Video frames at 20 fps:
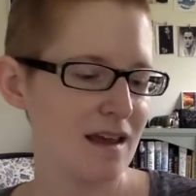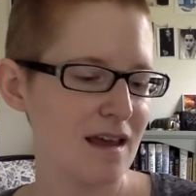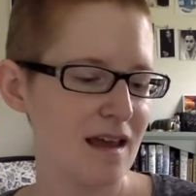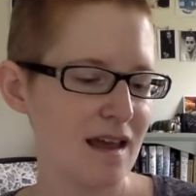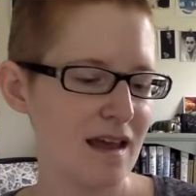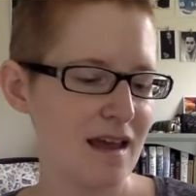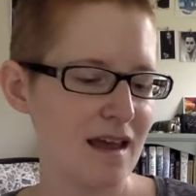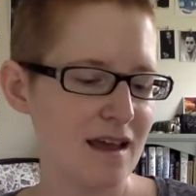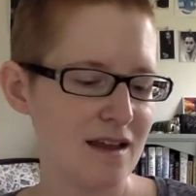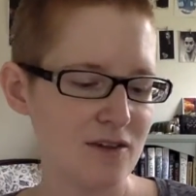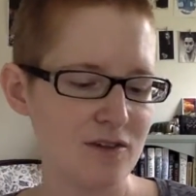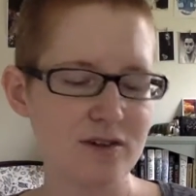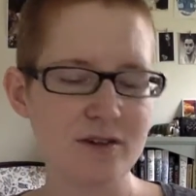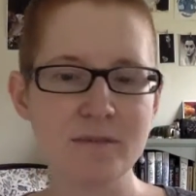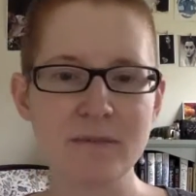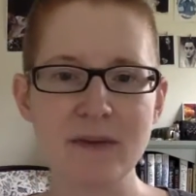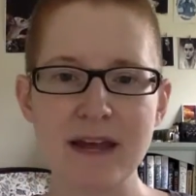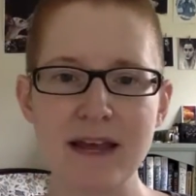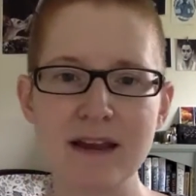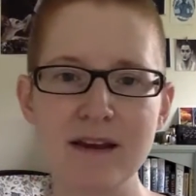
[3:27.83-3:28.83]
And you could
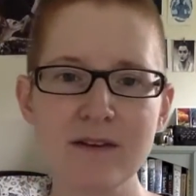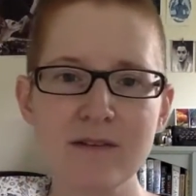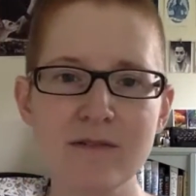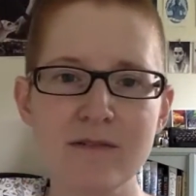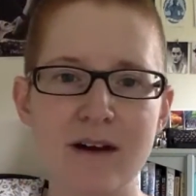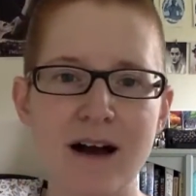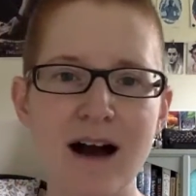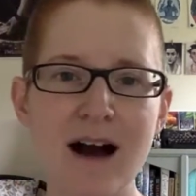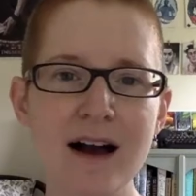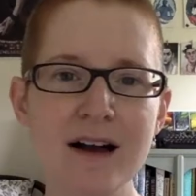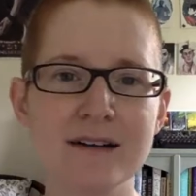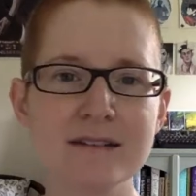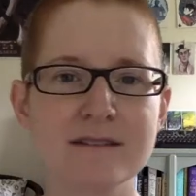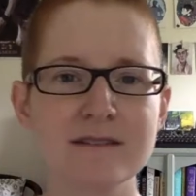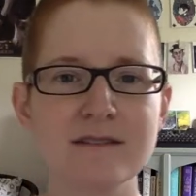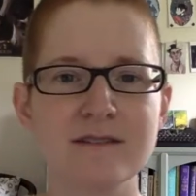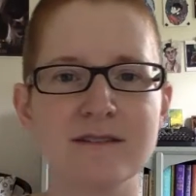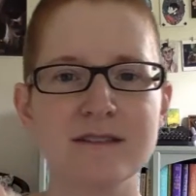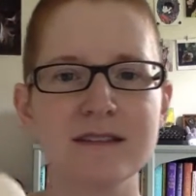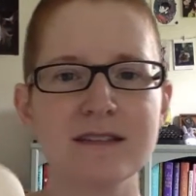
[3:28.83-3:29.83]
paint a rock.
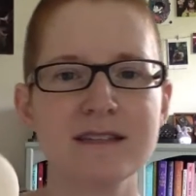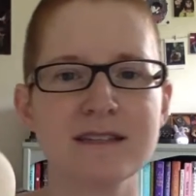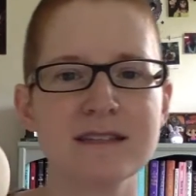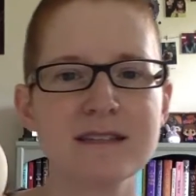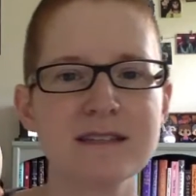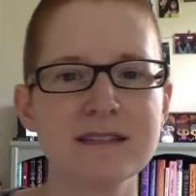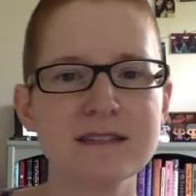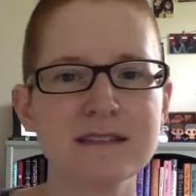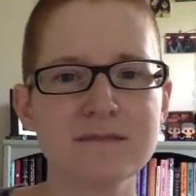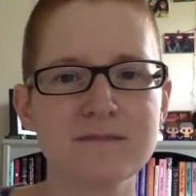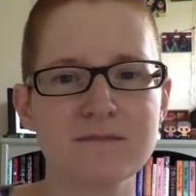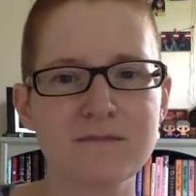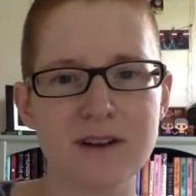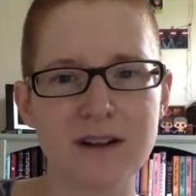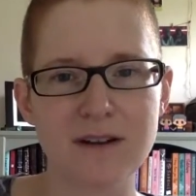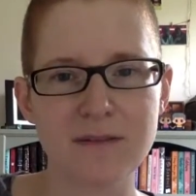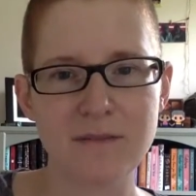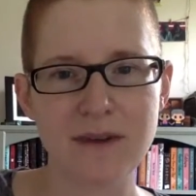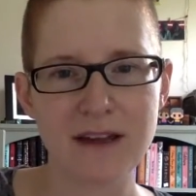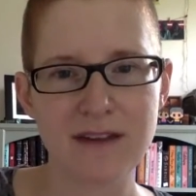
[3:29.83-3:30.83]
So this is one
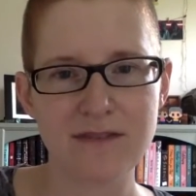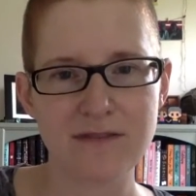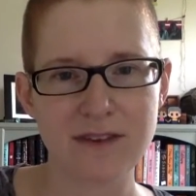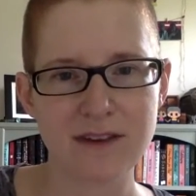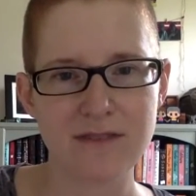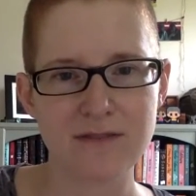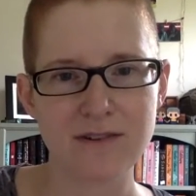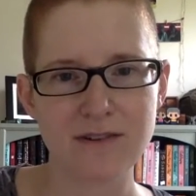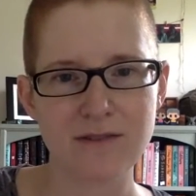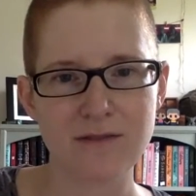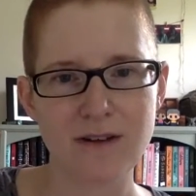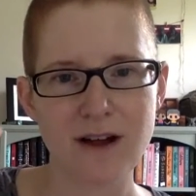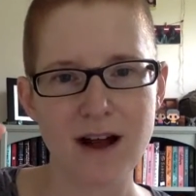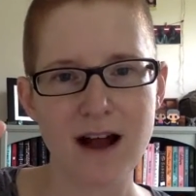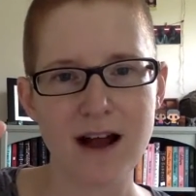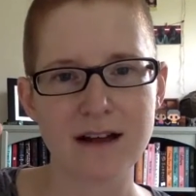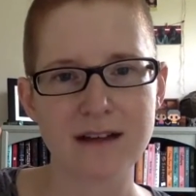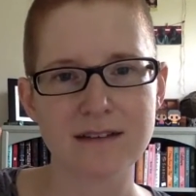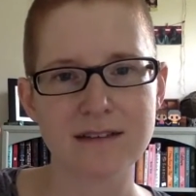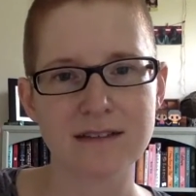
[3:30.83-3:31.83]
of my favorite
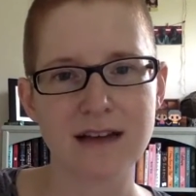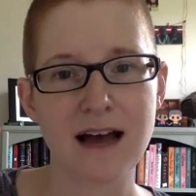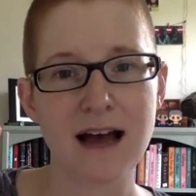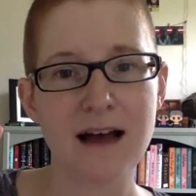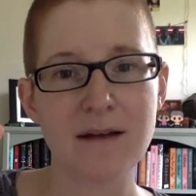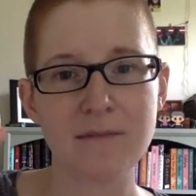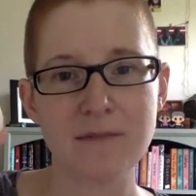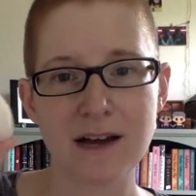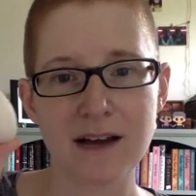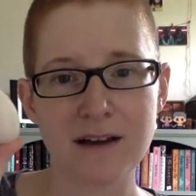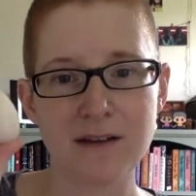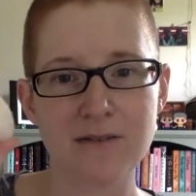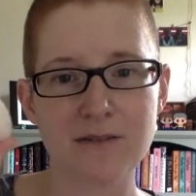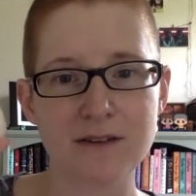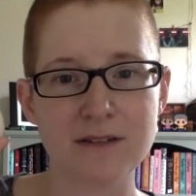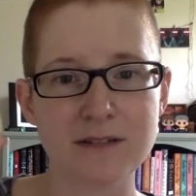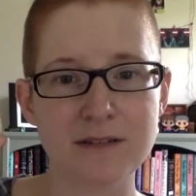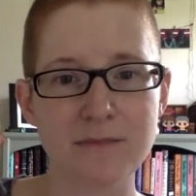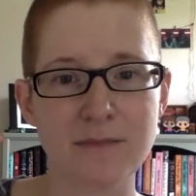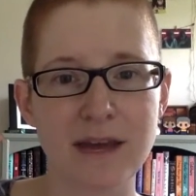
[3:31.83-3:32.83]
rocks. I'm not
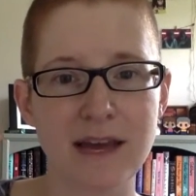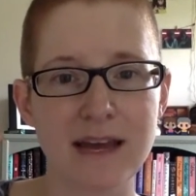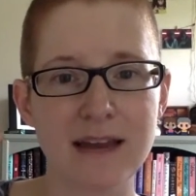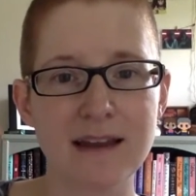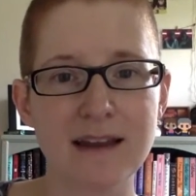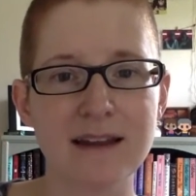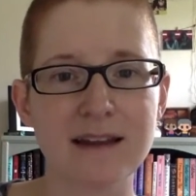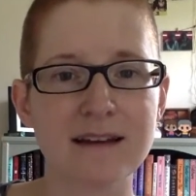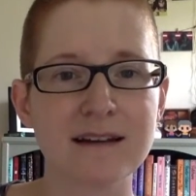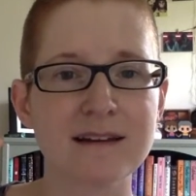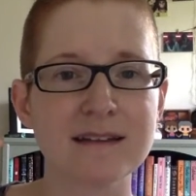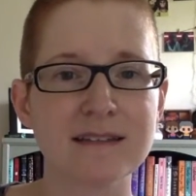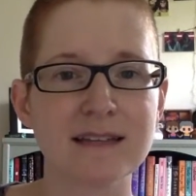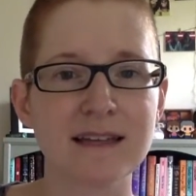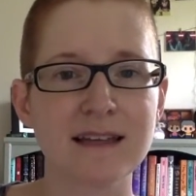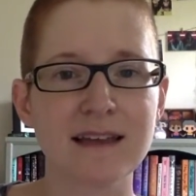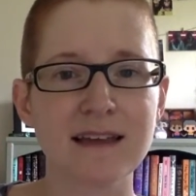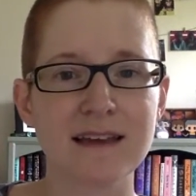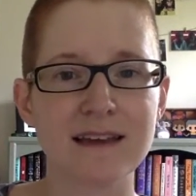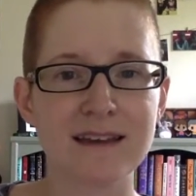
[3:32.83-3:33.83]
going to paint it because I
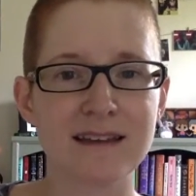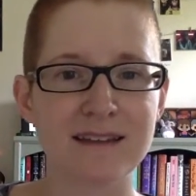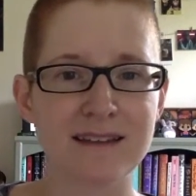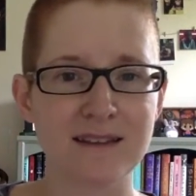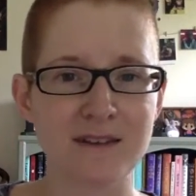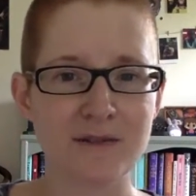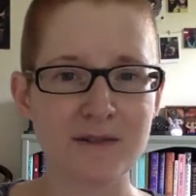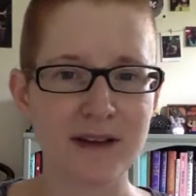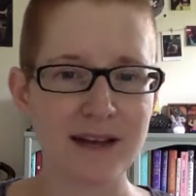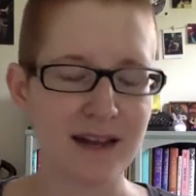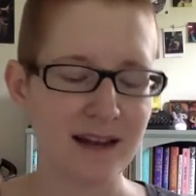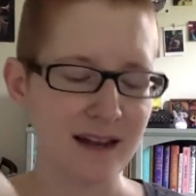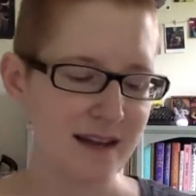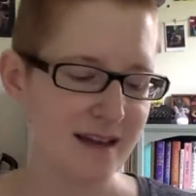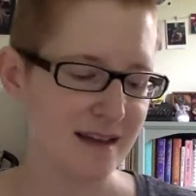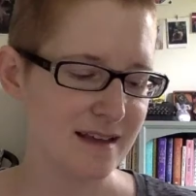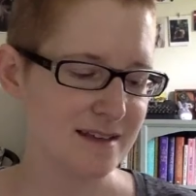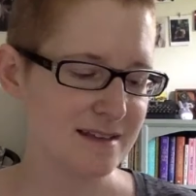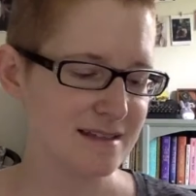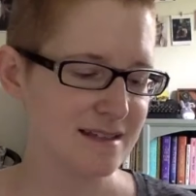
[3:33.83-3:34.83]
like it the way it
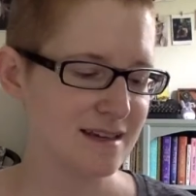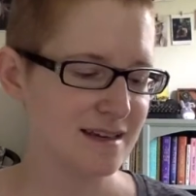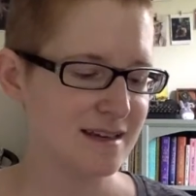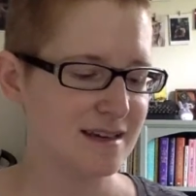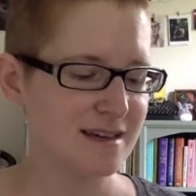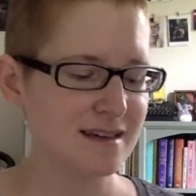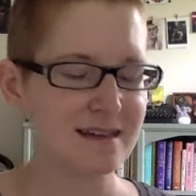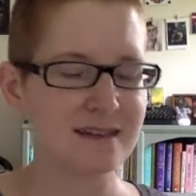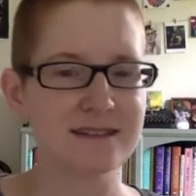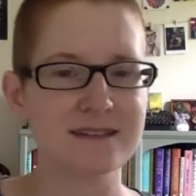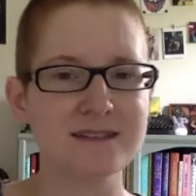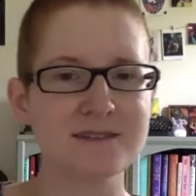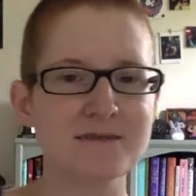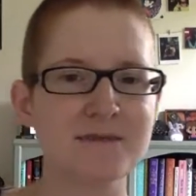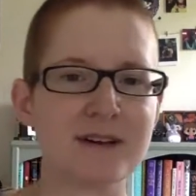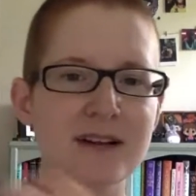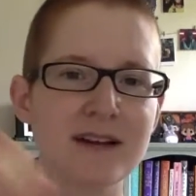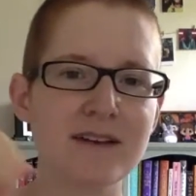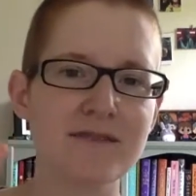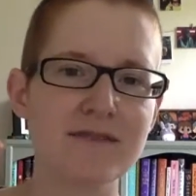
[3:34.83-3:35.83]
is. This is
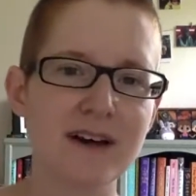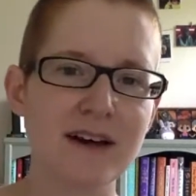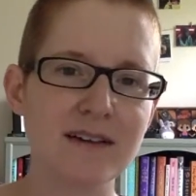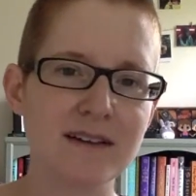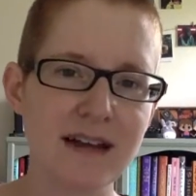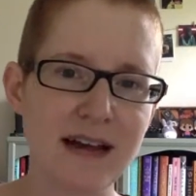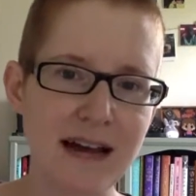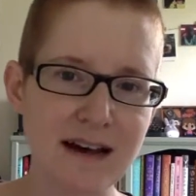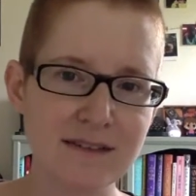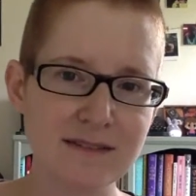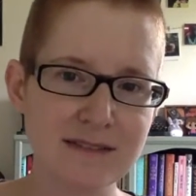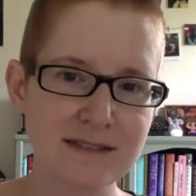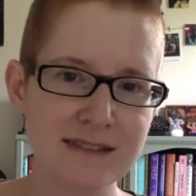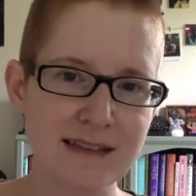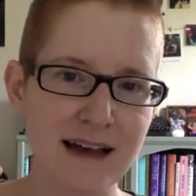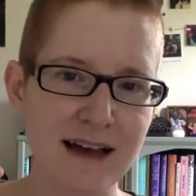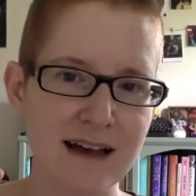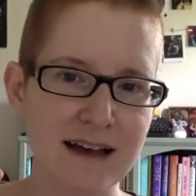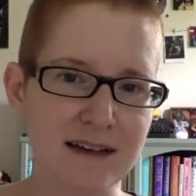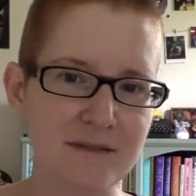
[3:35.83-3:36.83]
one I found
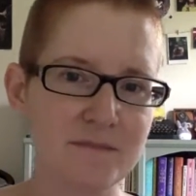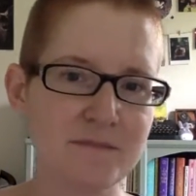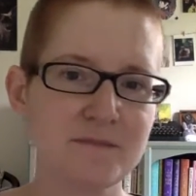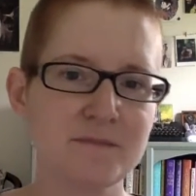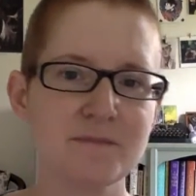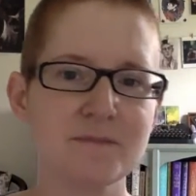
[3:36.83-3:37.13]
outside.